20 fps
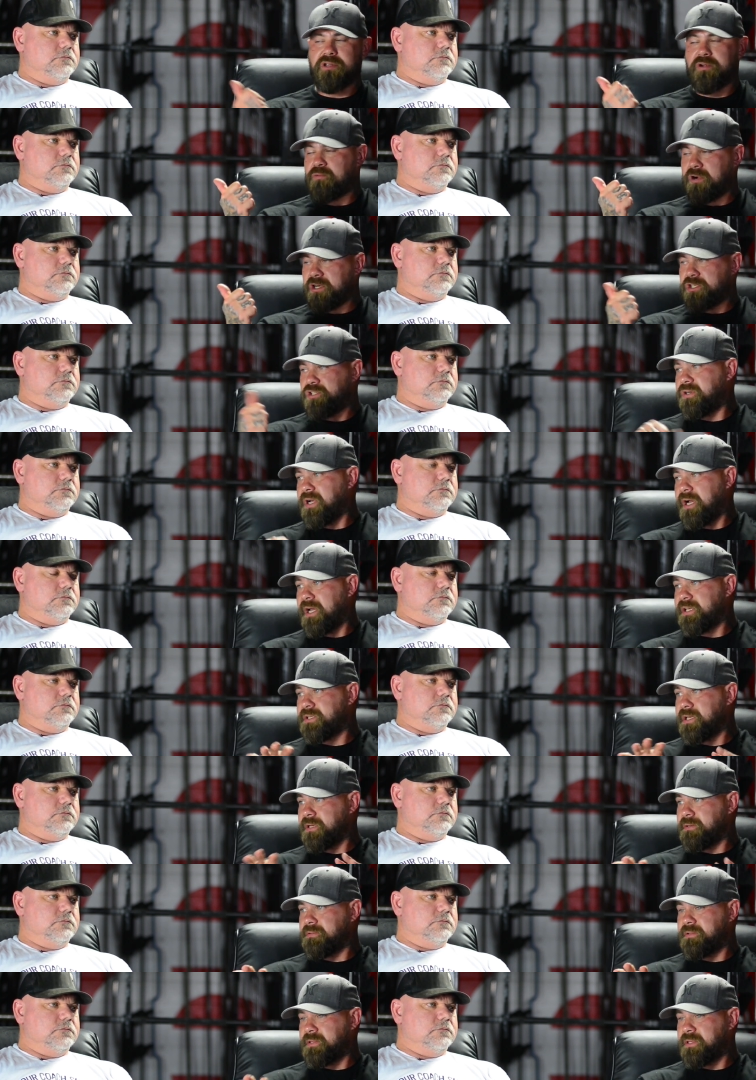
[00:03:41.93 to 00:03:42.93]
Speaker 1: you know, once you
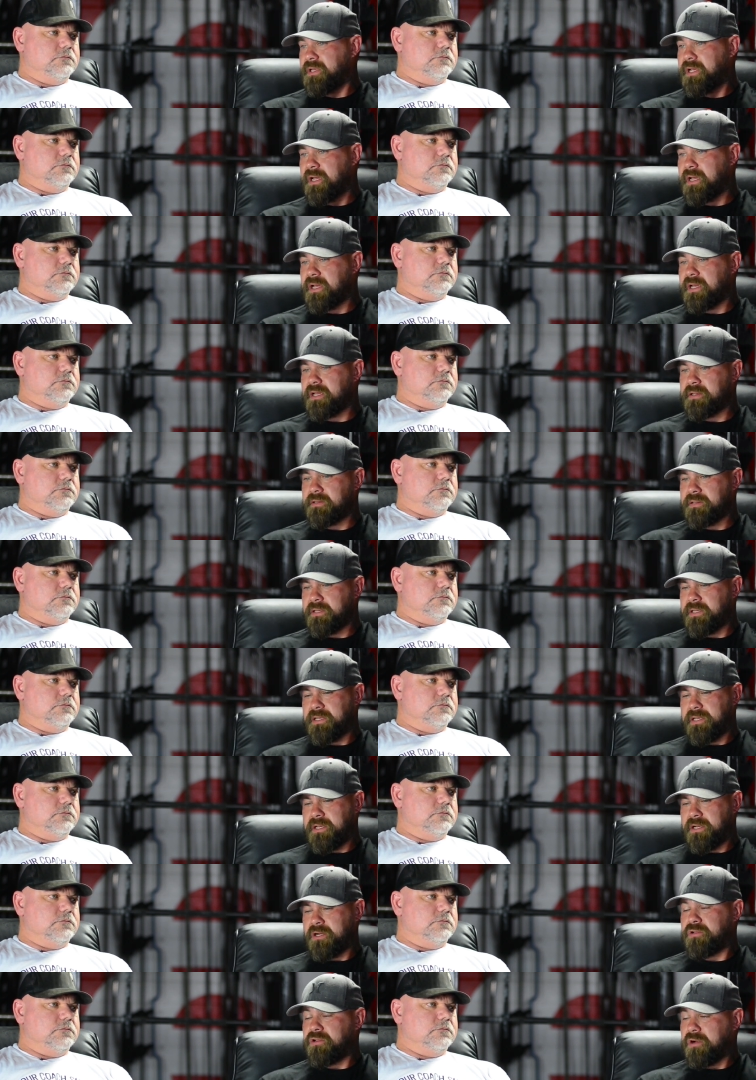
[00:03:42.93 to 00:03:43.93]
guys get
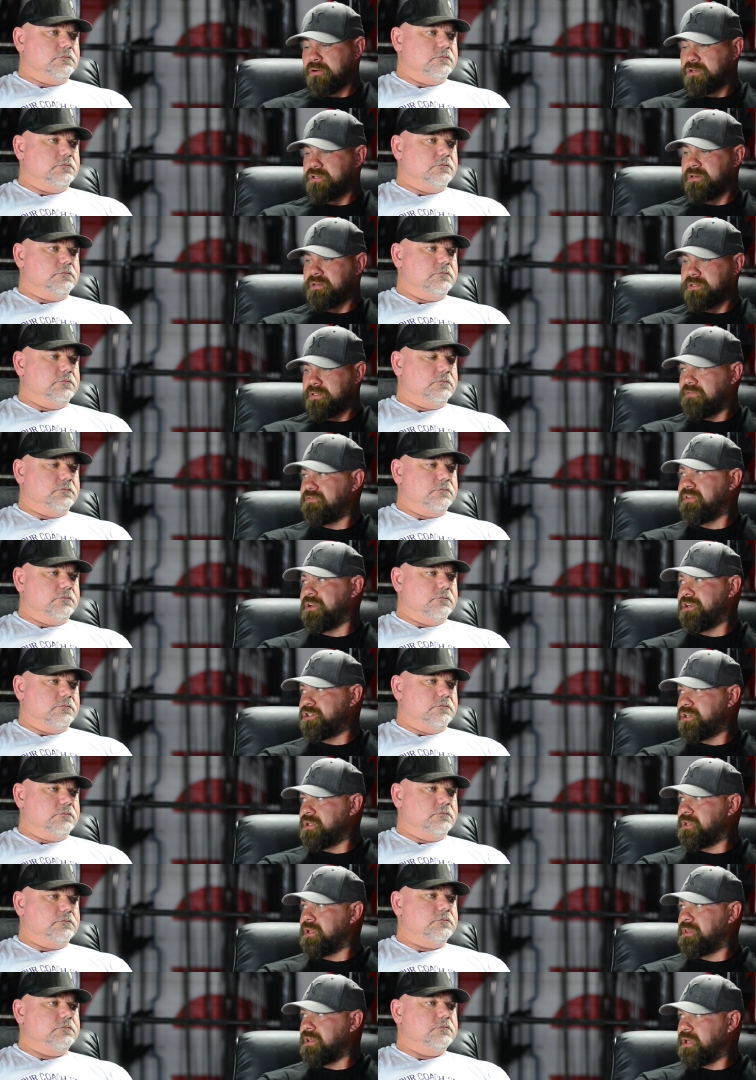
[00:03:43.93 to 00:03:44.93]
closer to
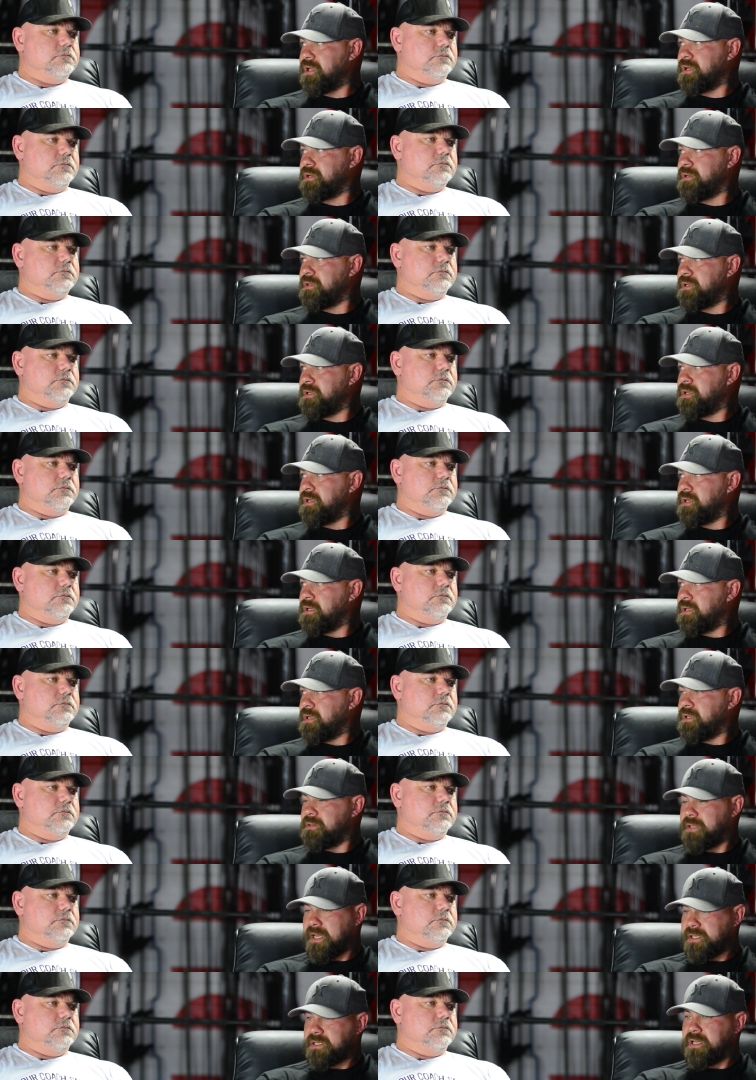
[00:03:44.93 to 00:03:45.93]
finishing the thing,
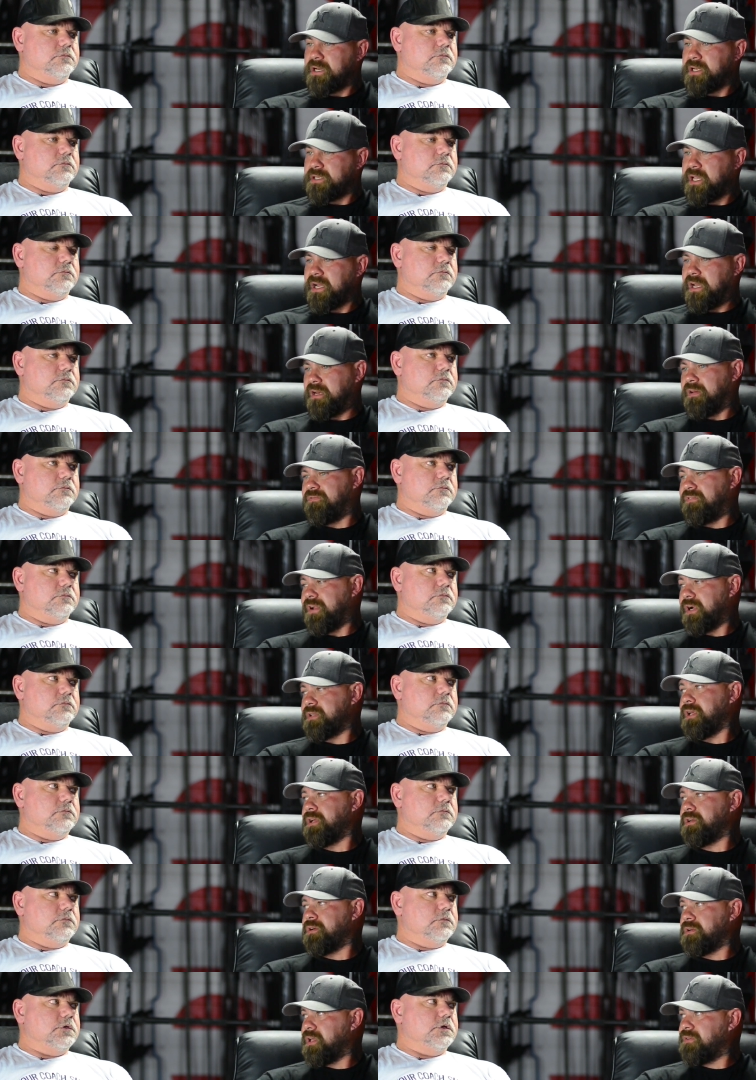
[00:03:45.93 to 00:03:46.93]
that's going to take an
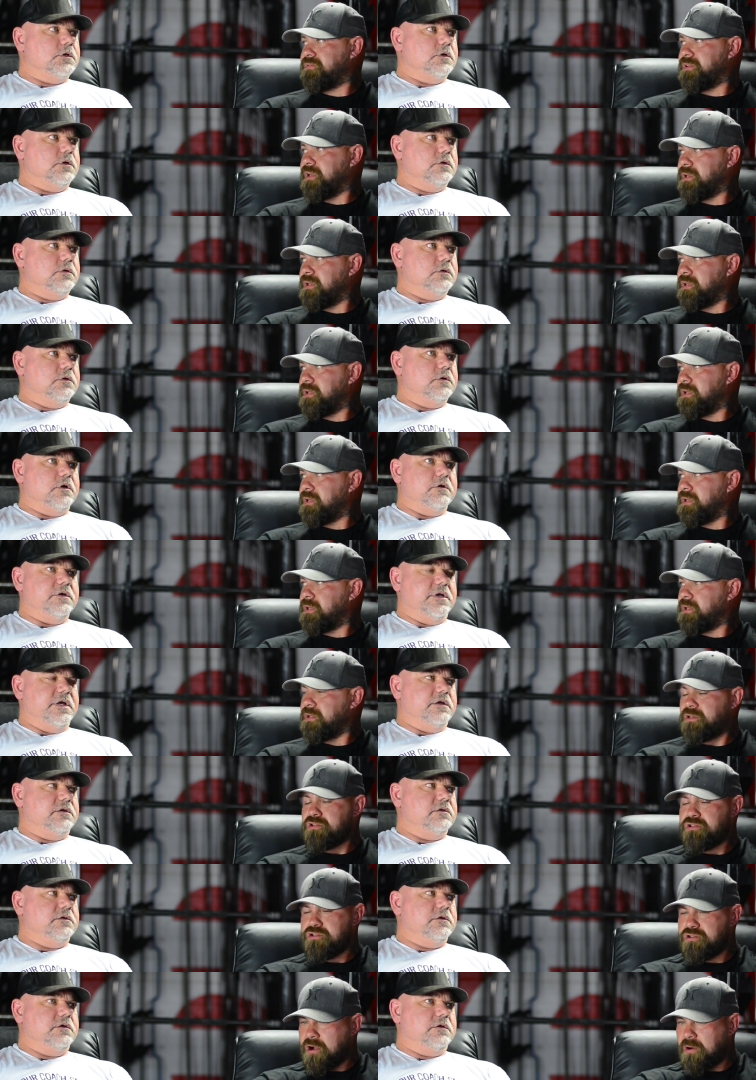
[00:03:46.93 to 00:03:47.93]
effect on your lifting.
Speaker 2: Oh
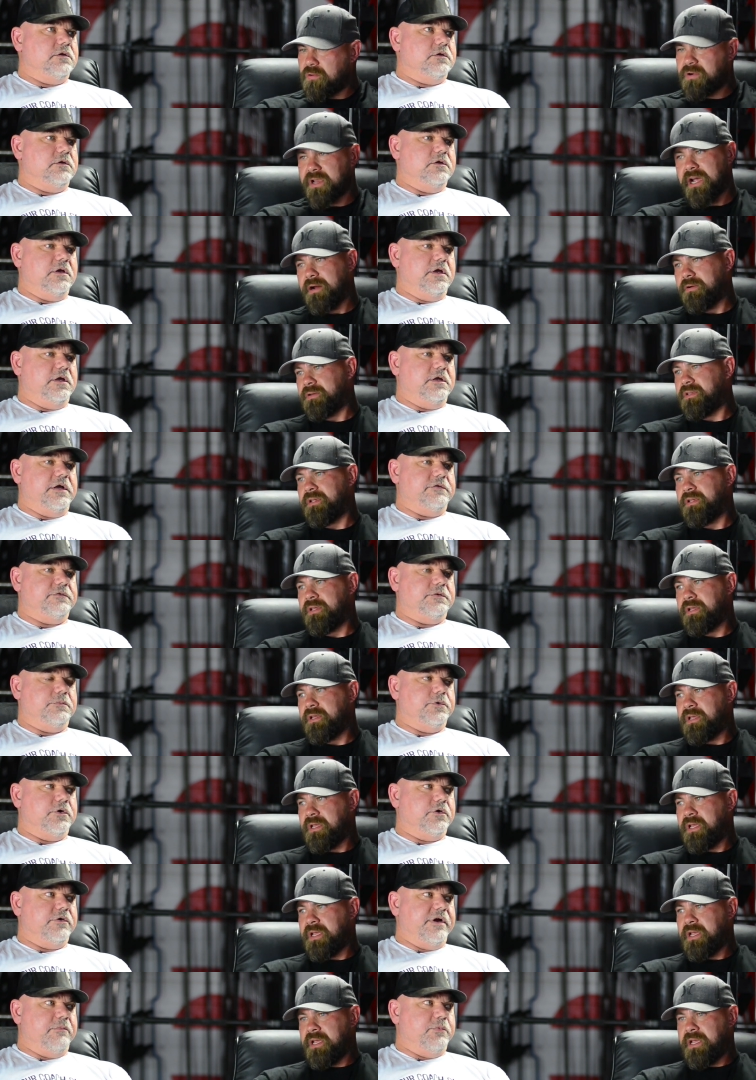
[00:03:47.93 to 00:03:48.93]
yeah, no doubt. You have
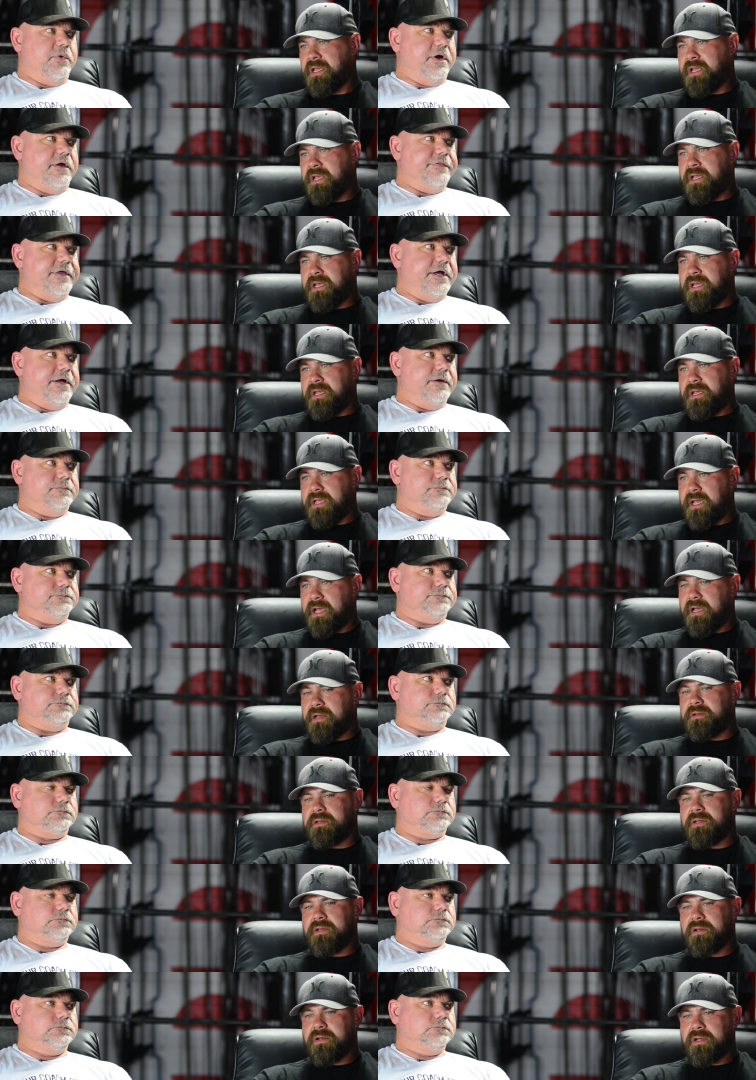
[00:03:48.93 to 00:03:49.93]
to program around that. Yeah,
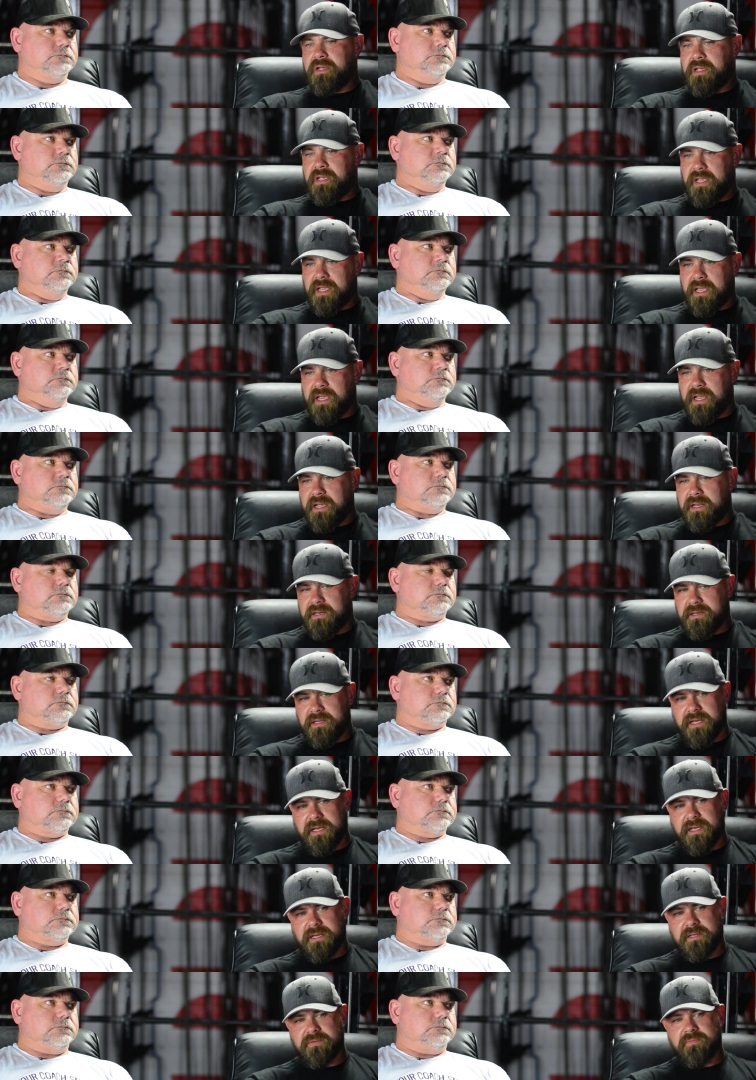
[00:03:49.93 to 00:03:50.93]
yeah.
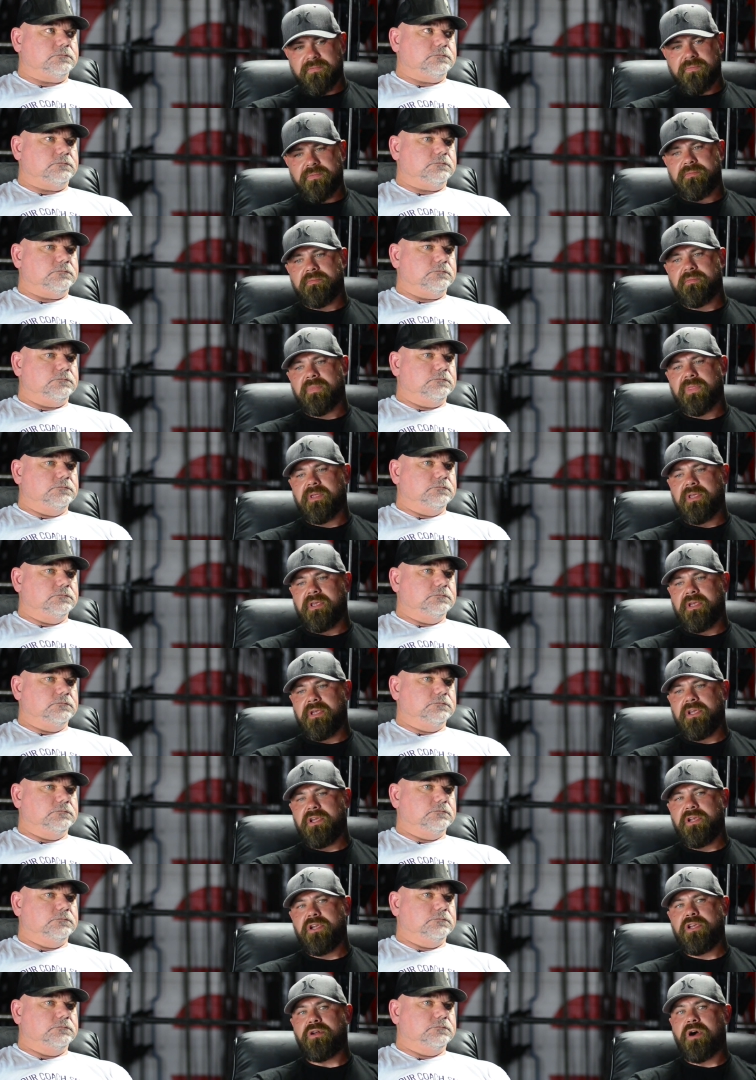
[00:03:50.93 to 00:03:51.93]
Speaker 1: And
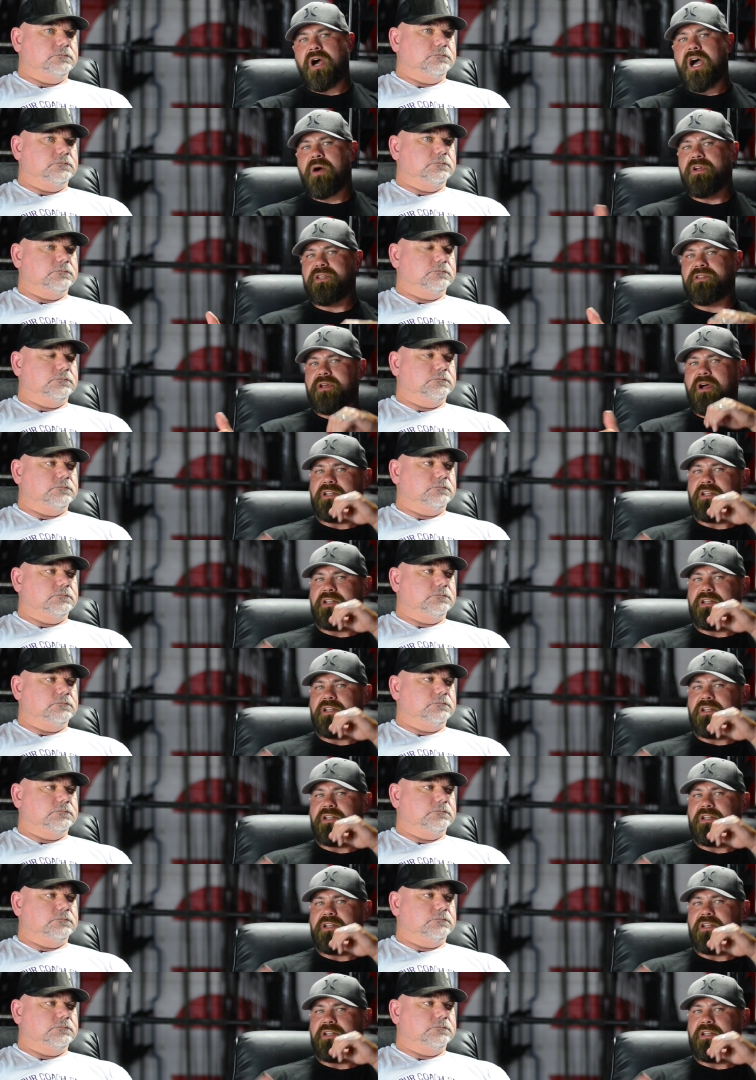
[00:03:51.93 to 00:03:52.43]
you know how we